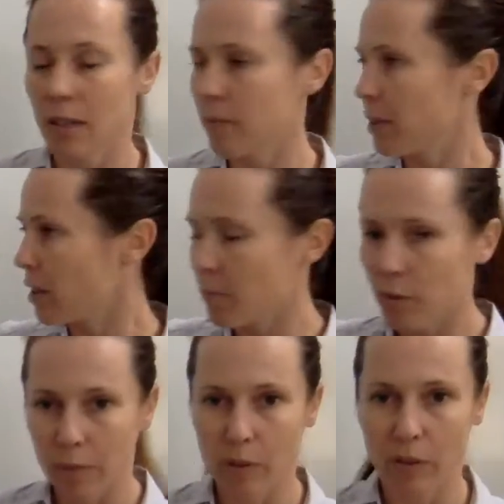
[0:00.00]
There'd be no
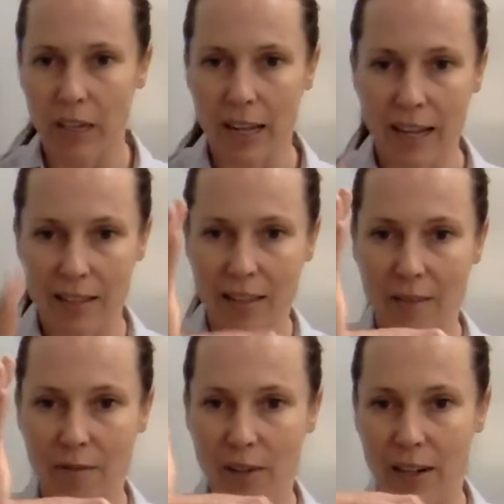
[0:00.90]
point building a house and
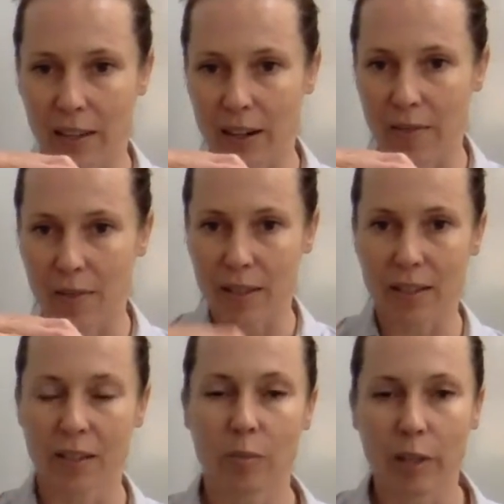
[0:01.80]
then finding that everything's a
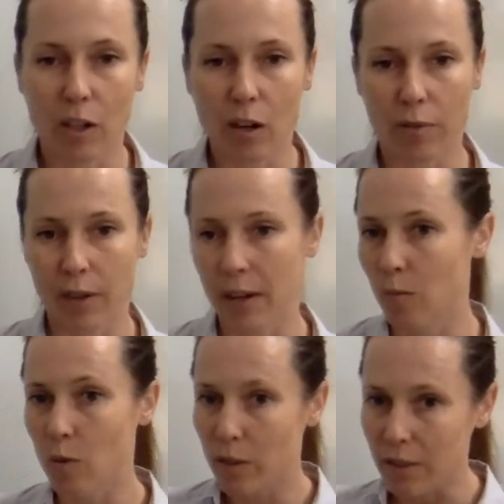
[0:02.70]
little bit off and it
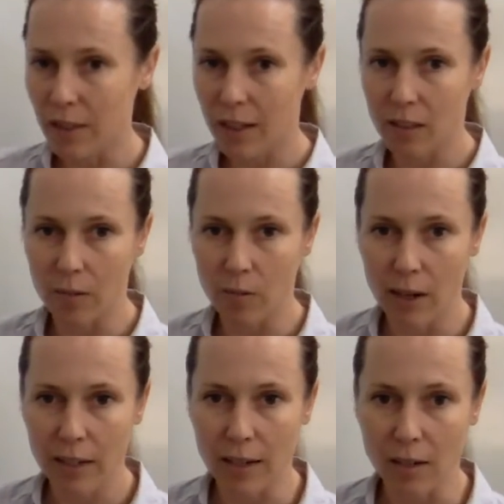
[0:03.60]
wasn't actually a
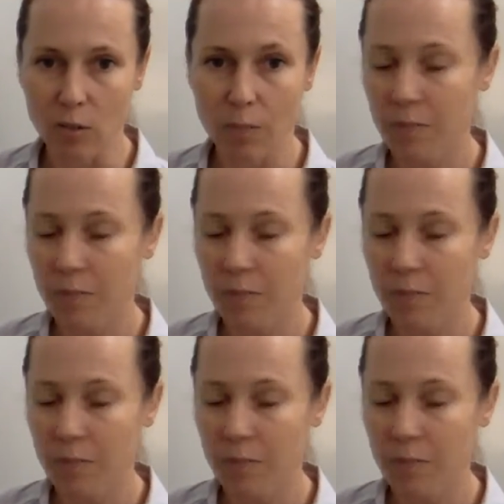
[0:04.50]
right angle.